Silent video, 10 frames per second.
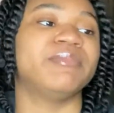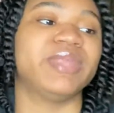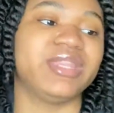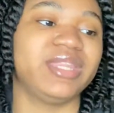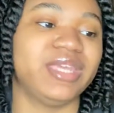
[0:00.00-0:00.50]

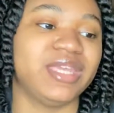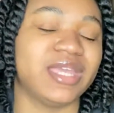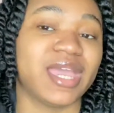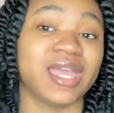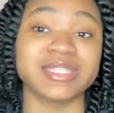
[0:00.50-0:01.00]
the
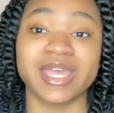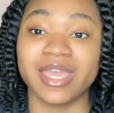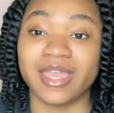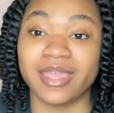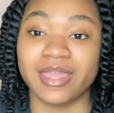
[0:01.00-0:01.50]
As I
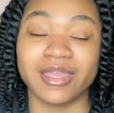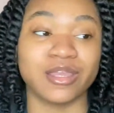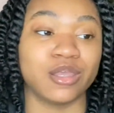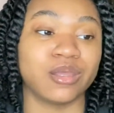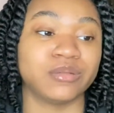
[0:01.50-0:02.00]

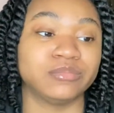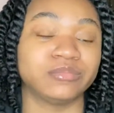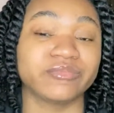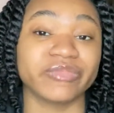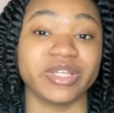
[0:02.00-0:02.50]

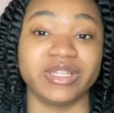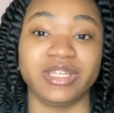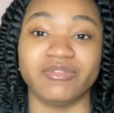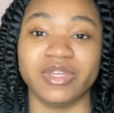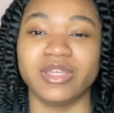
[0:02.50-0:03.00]
Am
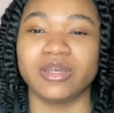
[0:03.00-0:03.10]
Leave-in,